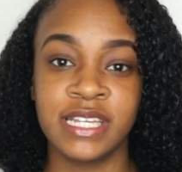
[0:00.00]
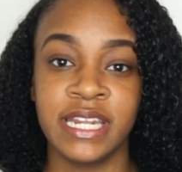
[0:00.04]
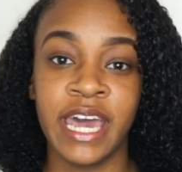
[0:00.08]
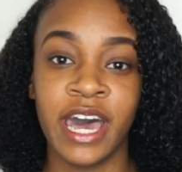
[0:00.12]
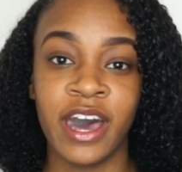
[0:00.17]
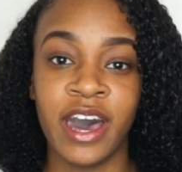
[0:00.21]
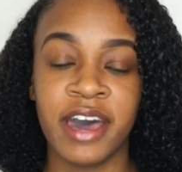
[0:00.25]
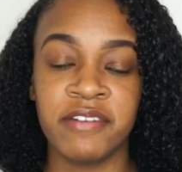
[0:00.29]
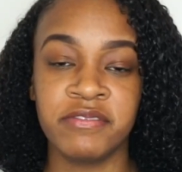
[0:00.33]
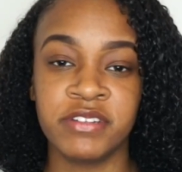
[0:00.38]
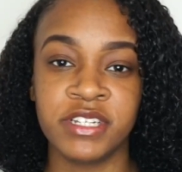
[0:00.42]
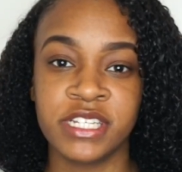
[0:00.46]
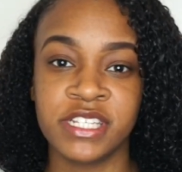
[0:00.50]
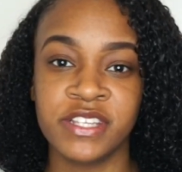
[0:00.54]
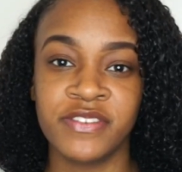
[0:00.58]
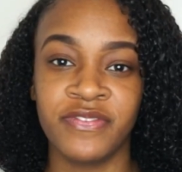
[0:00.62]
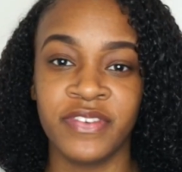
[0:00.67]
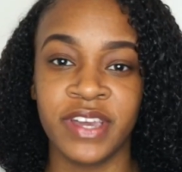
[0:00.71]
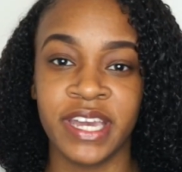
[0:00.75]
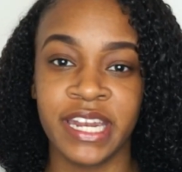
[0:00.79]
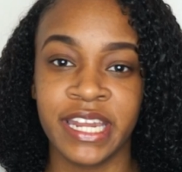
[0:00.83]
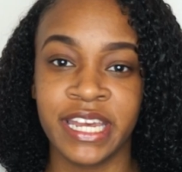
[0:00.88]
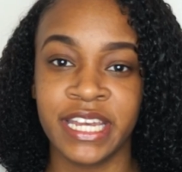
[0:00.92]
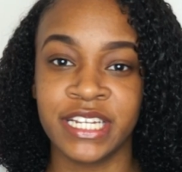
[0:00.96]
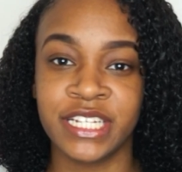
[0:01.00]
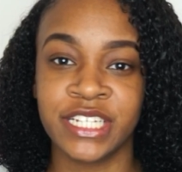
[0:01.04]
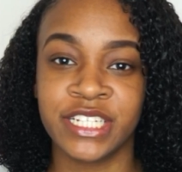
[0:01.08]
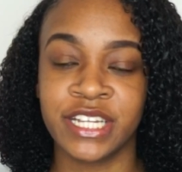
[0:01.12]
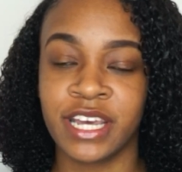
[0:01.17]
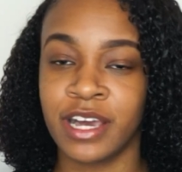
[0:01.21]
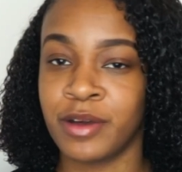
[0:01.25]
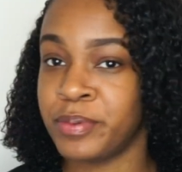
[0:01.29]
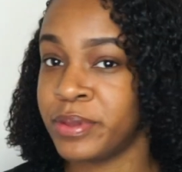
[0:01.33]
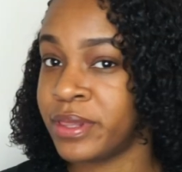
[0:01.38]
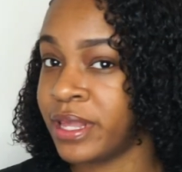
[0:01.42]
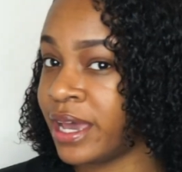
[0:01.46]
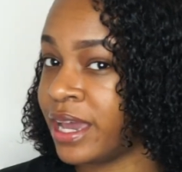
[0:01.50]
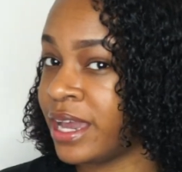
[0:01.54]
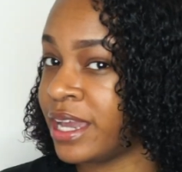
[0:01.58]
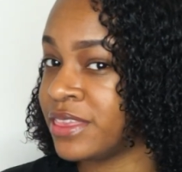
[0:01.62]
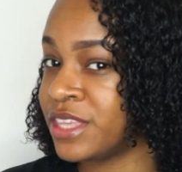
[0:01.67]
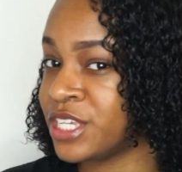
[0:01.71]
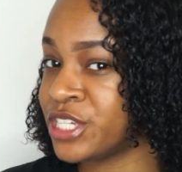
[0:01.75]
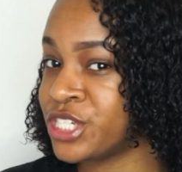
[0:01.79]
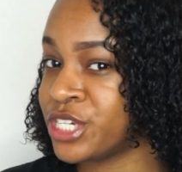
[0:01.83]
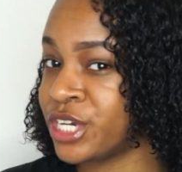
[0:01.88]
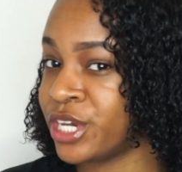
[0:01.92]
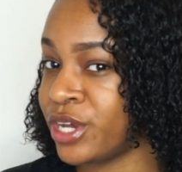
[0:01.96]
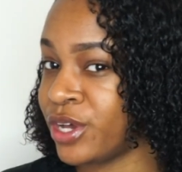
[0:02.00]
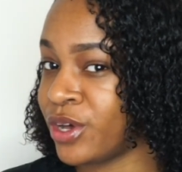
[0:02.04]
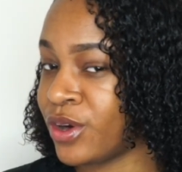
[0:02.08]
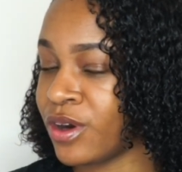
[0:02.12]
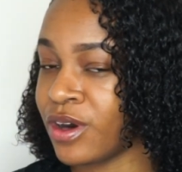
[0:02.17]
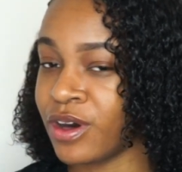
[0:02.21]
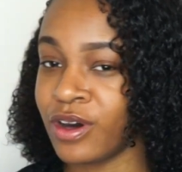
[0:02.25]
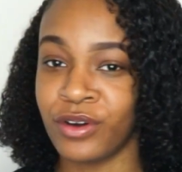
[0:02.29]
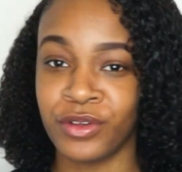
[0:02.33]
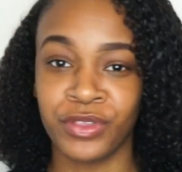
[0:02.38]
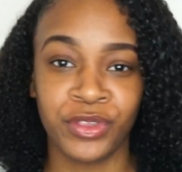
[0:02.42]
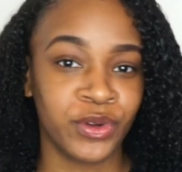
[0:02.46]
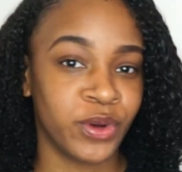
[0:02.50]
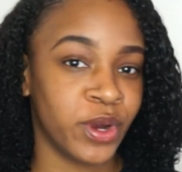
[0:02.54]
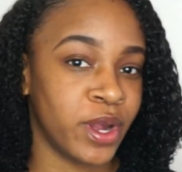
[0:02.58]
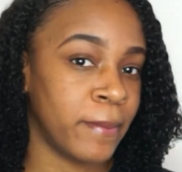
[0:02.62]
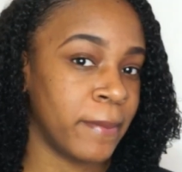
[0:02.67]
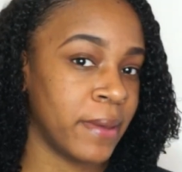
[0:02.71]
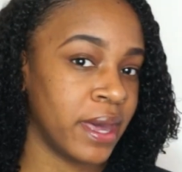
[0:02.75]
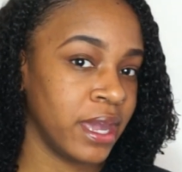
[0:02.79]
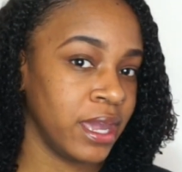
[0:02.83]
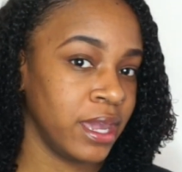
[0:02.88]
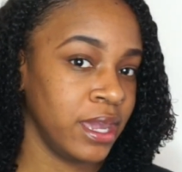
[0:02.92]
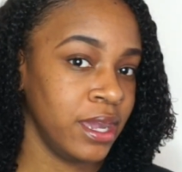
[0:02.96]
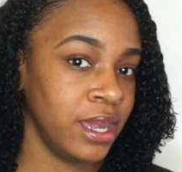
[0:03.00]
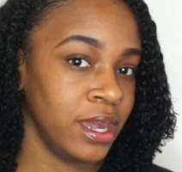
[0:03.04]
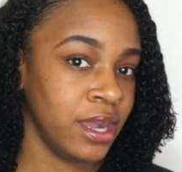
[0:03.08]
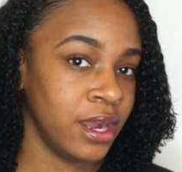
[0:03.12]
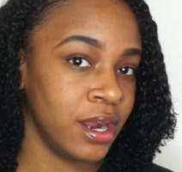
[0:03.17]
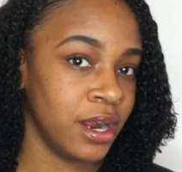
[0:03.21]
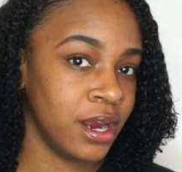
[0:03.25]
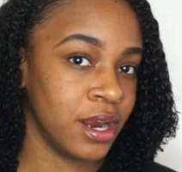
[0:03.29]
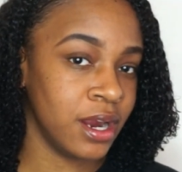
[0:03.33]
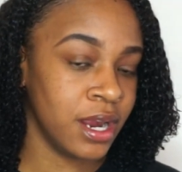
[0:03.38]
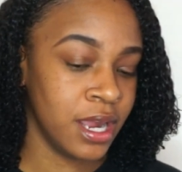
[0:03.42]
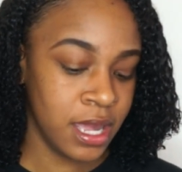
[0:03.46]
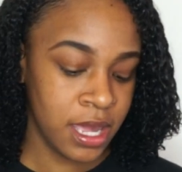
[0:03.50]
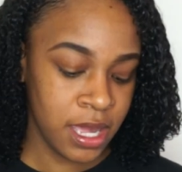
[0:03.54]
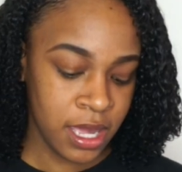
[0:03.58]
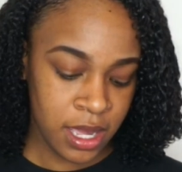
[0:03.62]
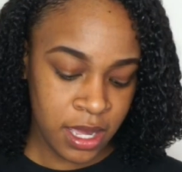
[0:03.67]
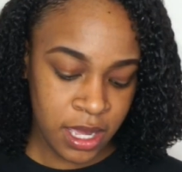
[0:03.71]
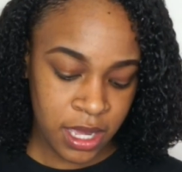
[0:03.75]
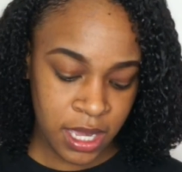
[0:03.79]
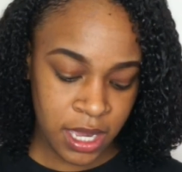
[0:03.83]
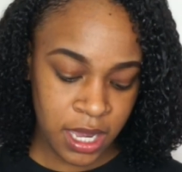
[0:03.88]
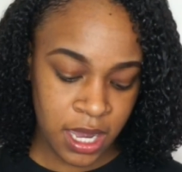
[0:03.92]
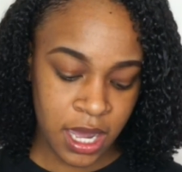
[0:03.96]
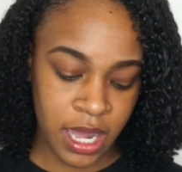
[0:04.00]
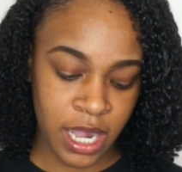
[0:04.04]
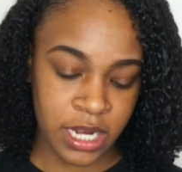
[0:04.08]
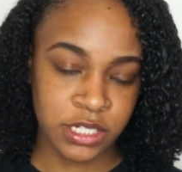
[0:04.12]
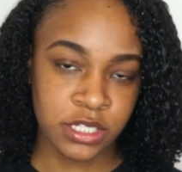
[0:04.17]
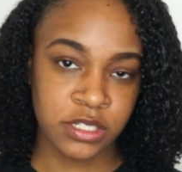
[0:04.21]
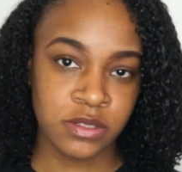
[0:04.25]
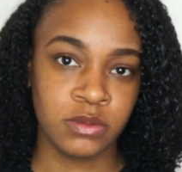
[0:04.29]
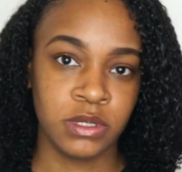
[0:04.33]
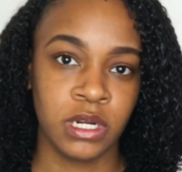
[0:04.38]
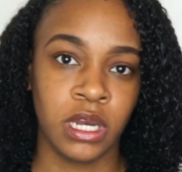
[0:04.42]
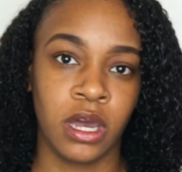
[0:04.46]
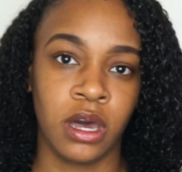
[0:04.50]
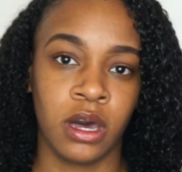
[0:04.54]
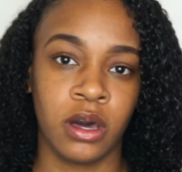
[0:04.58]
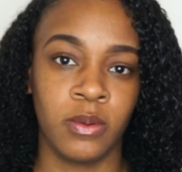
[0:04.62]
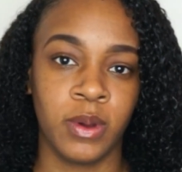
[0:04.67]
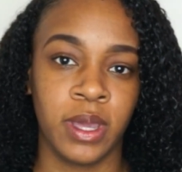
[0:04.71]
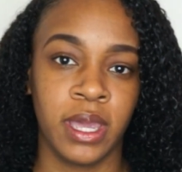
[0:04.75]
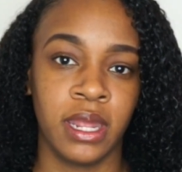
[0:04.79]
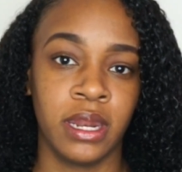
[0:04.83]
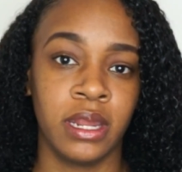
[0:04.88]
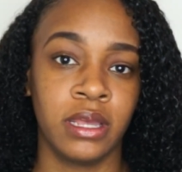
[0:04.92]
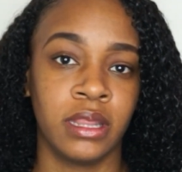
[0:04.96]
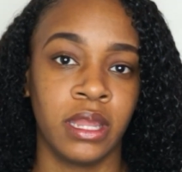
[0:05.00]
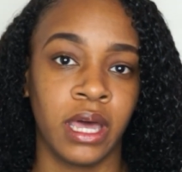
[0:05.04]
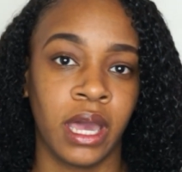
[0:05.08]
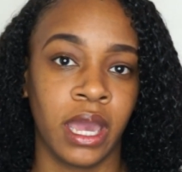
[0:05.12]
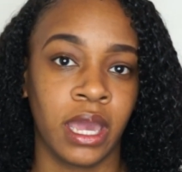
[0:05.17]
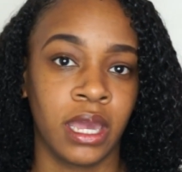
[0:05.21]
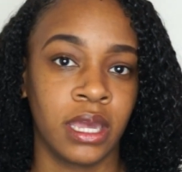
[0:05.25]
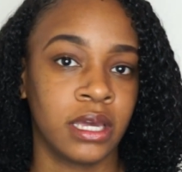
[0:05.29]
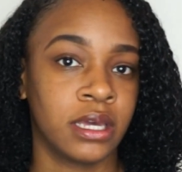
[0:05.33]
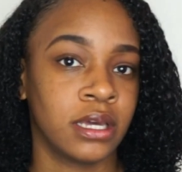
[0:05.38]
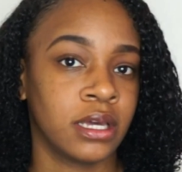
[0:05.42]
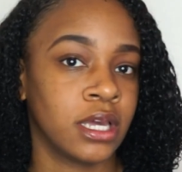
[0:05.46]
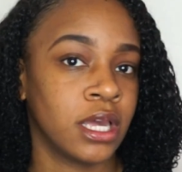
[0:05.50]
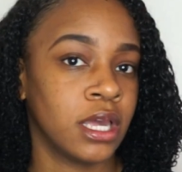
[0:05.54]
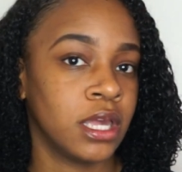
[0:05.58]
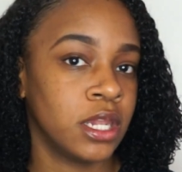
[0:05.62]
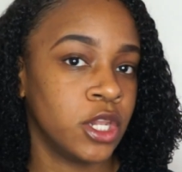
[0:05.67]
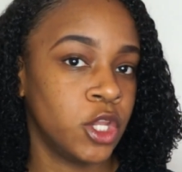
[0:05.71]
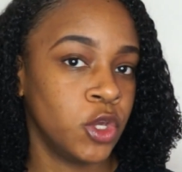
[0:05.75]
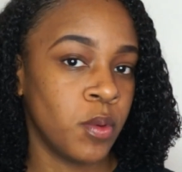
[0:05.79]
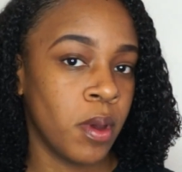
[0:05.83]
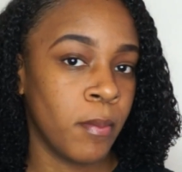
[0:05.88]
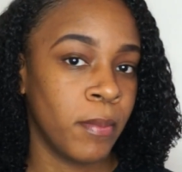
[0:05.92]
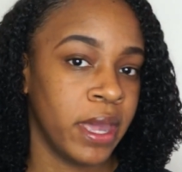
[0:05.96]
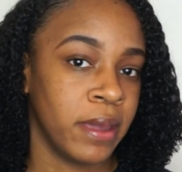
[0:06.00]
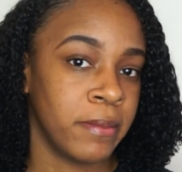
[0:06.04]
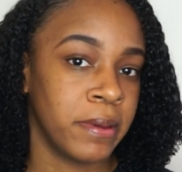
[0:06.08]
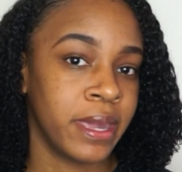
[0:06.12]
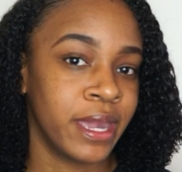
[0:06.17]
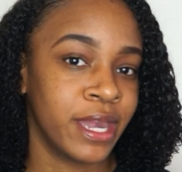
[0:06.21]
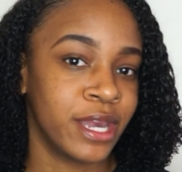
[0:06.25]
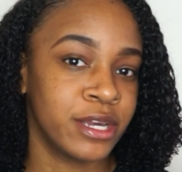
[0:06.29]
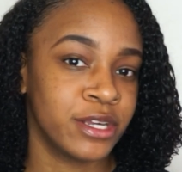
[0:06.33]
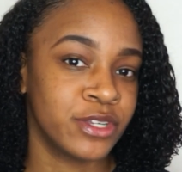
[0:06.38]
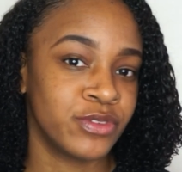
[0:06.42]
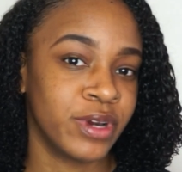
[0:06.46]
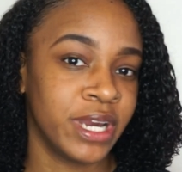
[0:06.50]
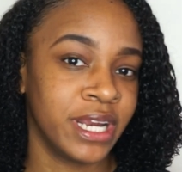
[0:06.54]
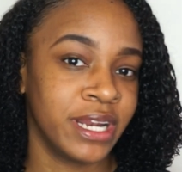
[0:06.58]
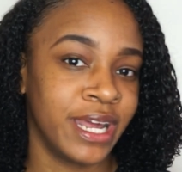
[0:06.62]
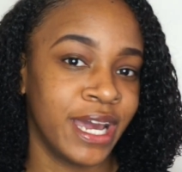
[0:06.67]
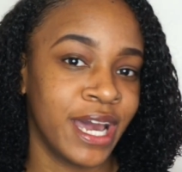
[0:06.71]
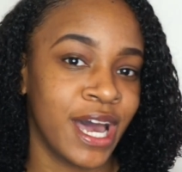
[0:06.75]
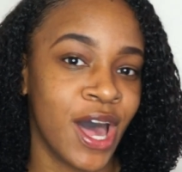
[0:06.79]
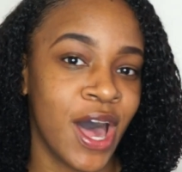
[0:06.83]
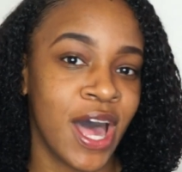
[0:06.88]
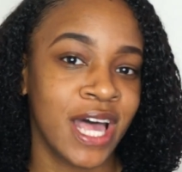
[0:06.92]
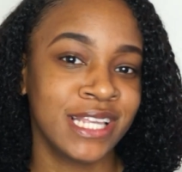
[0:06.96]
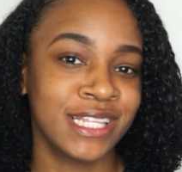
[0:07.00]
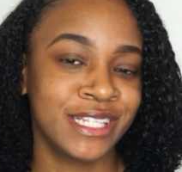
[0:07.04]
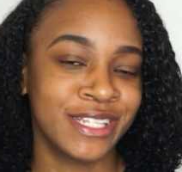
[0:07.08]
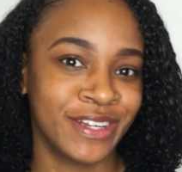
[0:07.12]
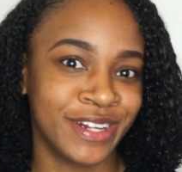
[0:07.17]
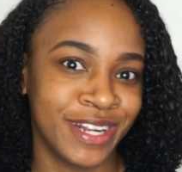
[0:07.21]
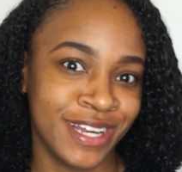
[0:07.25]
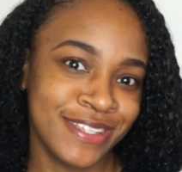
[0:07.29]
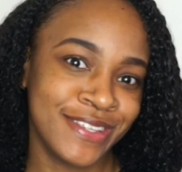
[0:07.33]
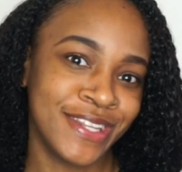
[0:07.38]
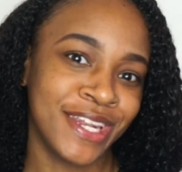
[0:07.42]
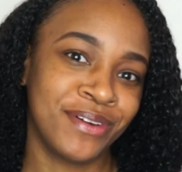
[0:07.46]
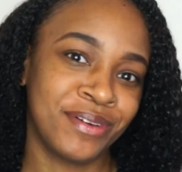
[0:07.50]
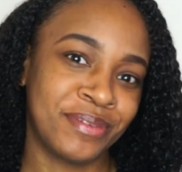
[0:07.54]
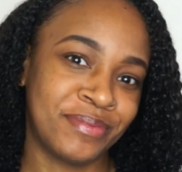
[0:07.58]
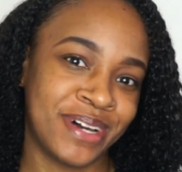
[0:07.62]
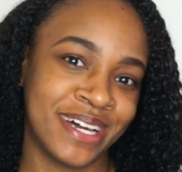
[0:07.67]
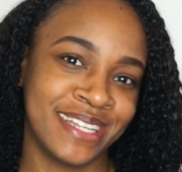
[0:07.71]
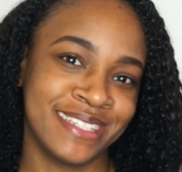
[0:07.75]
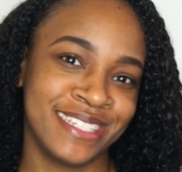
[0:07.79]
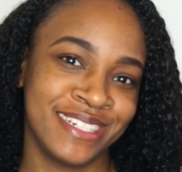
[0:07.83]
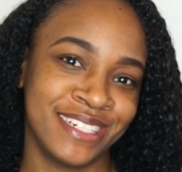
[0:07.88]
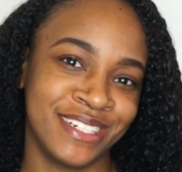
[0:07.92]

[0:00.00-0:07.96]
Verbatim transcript: now I've just finished applying the gel all throughout my hair, and I just want to go in and like do my baby hairs right now. So that's what I'm about to